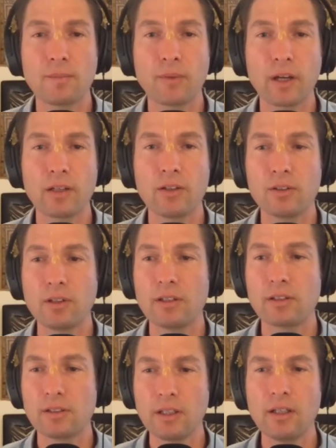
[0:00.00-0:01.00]
I know
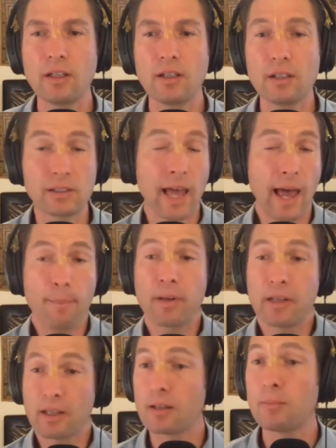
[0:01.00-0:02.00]
it's needed, it's
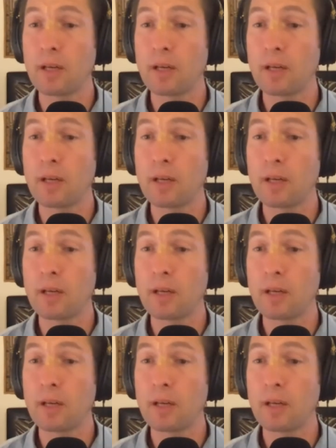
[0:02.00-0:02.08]
happening in many